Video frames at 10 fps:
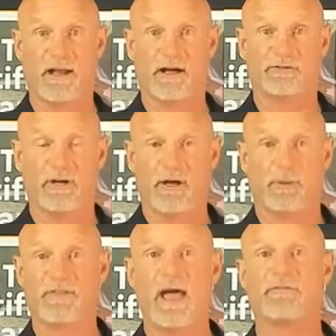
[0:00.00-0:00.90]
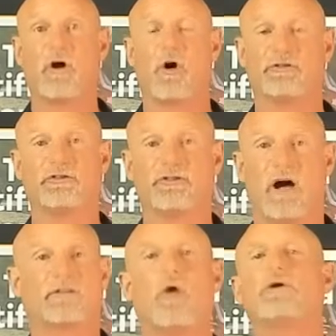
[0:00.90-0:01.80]
us, but they have cars in
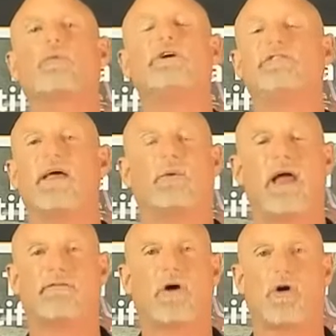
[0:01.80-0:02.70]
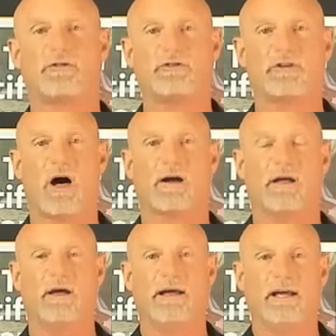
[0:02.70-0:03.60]
stock. The only reason they would have cars in stock
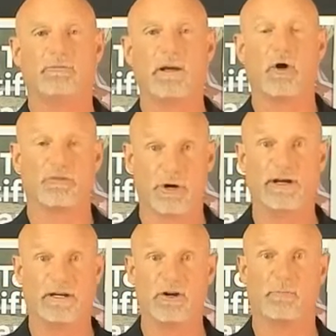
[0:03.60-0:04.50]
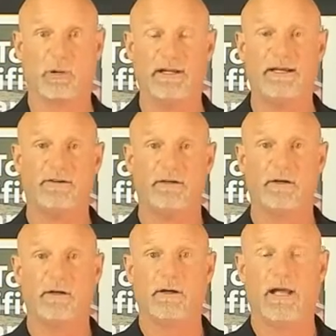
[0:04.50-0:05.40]
is because they're incomplete
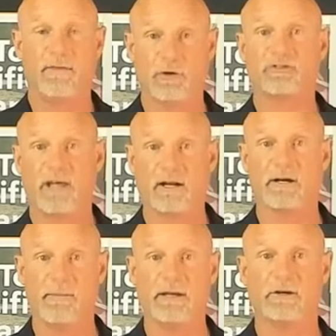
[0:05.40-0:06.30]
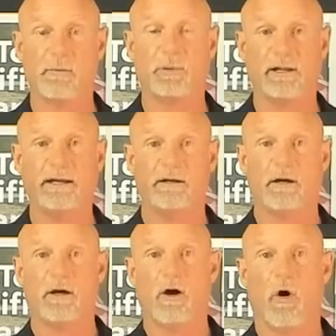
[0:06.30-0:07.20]
and they're selling them incomplete,
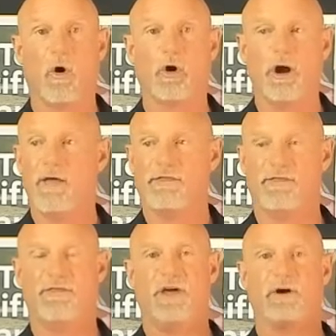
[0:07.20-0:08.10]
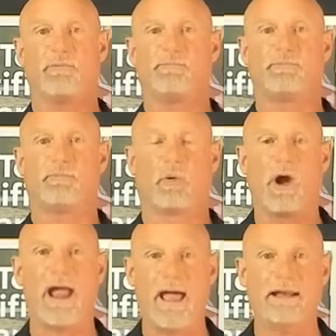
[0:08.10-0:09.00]
or their
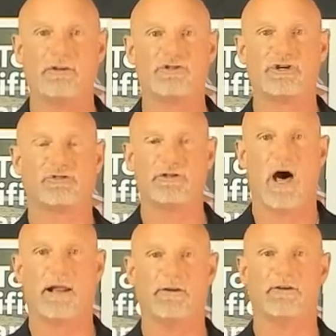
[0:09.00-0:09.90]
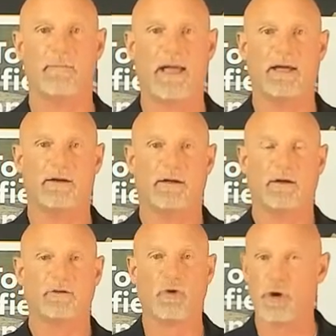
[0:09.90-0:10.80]
brand is just not in demand.
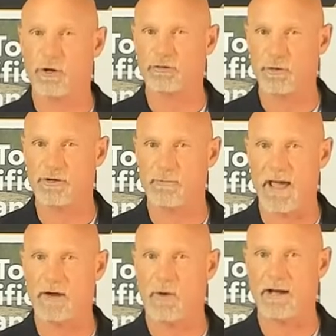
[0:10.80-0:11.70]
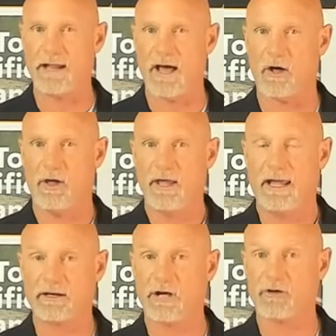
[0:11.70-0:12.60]
Toyotas are in demand right now,
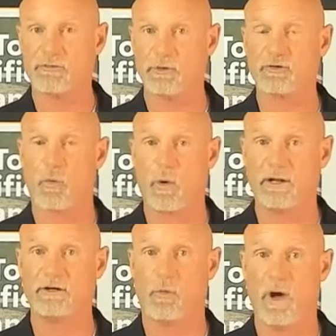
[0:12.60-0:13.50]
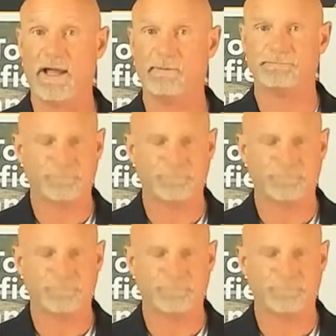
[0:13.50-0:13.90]
and customers are willing to wait.